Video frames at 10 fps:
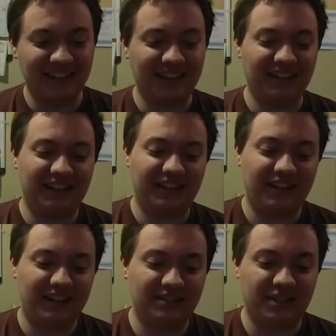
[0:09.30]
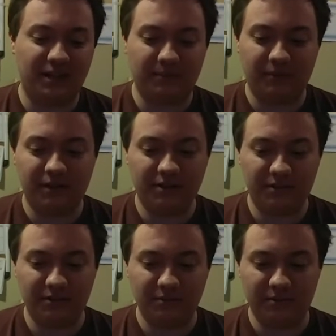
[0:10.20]
Uh, I got top
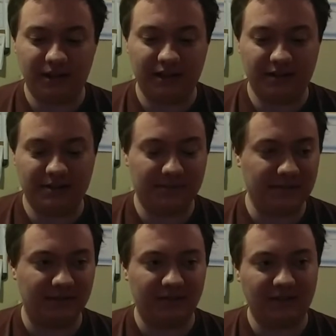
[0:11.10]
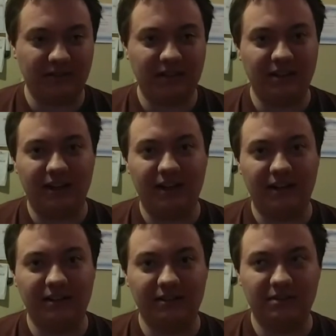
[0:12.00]
32, uh, specifically
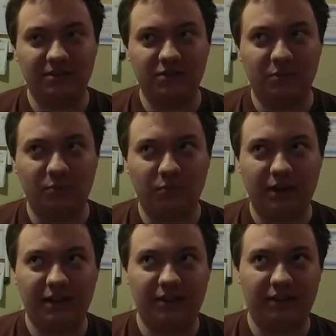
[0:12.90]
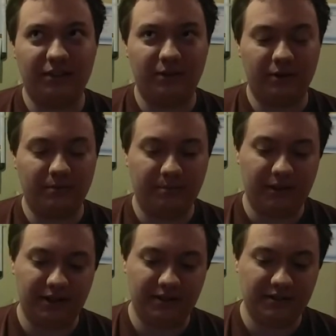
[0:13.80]
uh, 23rd
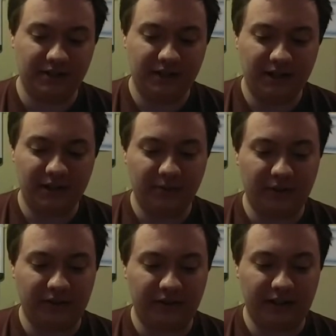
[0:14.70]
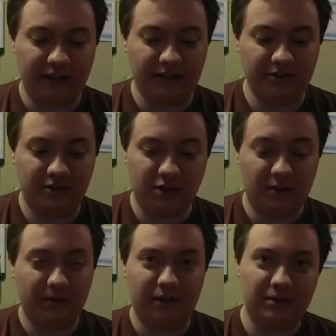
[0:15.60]
place with uh,
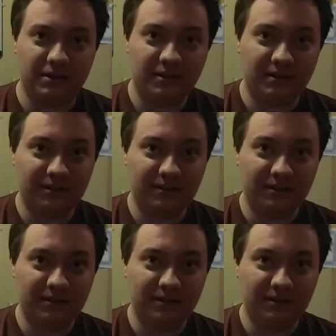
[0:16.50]
Generaiders.